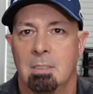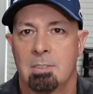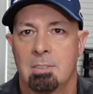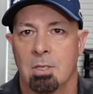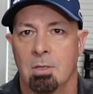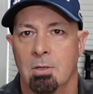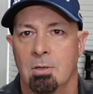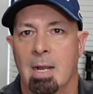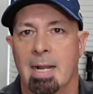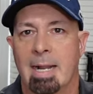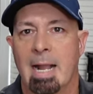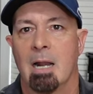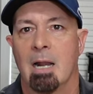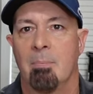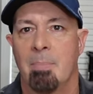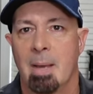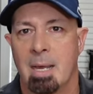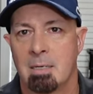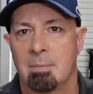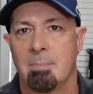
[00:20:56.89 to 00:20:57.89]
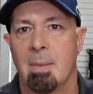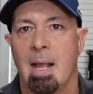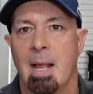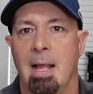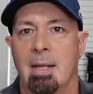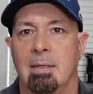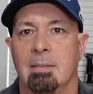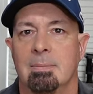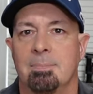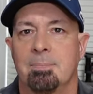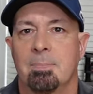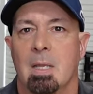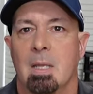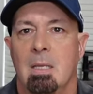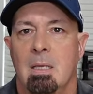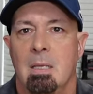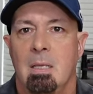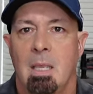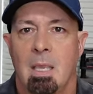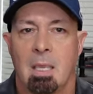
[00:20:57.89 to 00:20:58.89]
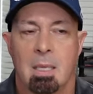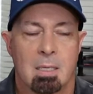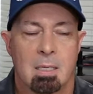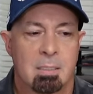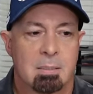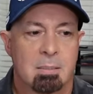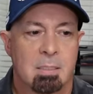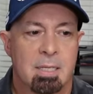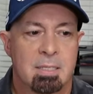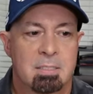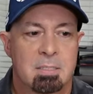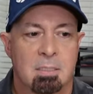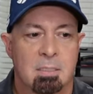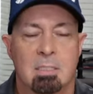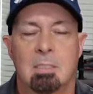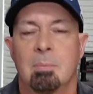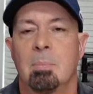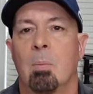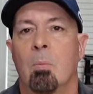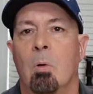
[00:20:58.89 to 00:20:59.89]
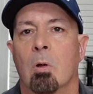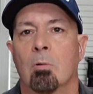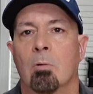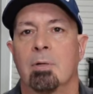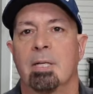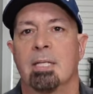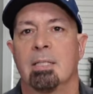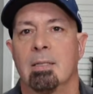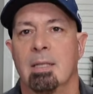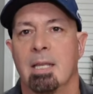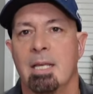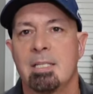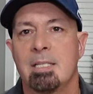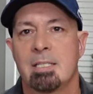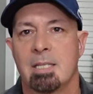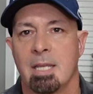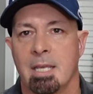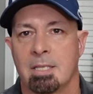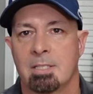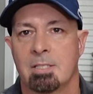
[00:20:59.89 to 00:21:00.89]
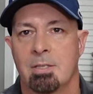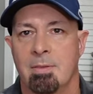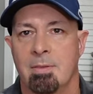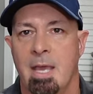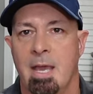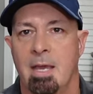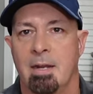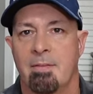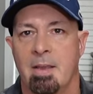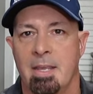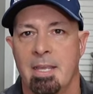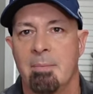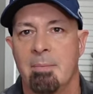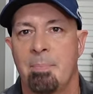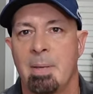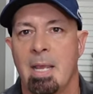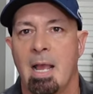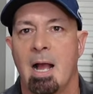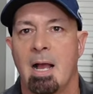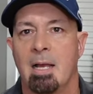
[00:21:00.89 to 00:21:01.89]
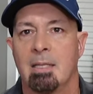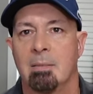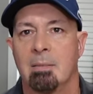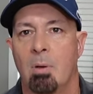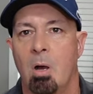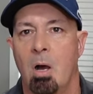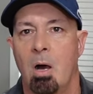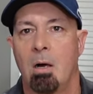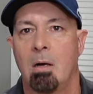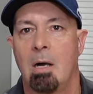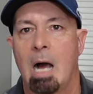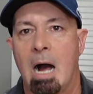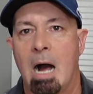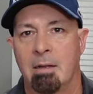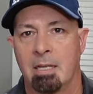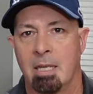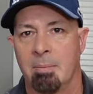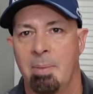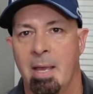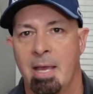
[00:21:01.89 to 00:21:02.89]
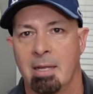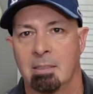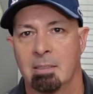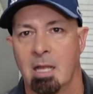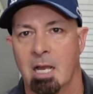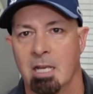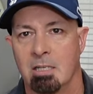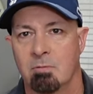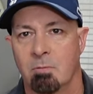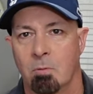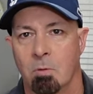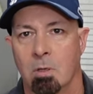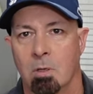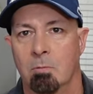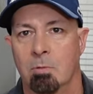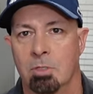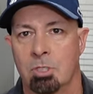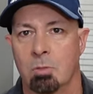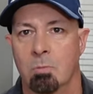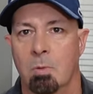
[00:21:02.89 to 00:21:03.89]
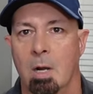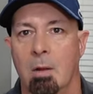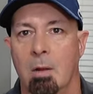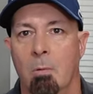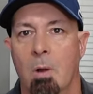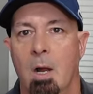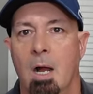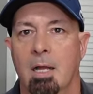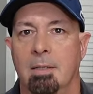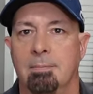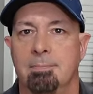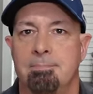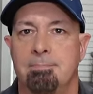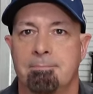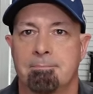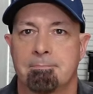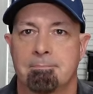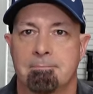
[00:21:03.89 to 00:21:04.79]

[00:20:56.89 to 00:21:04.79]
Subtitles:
So I got a better mat and it's a little bit more realistic, so that if I hit behind the ball, I'll get penalized for it, which is what I want.